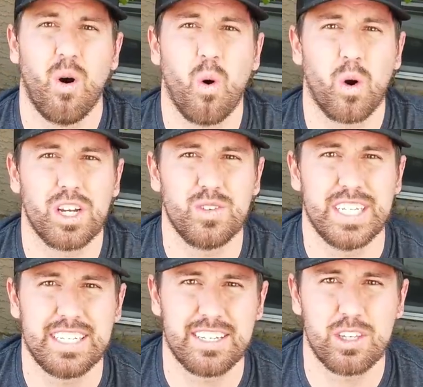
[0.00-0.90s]
or you
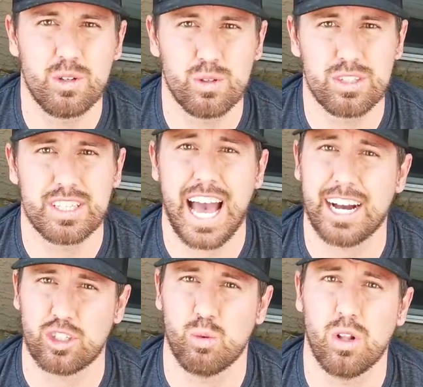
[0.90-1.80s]
need to use the
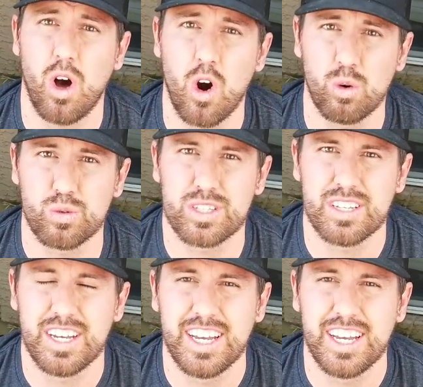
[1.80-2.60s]
actual hose.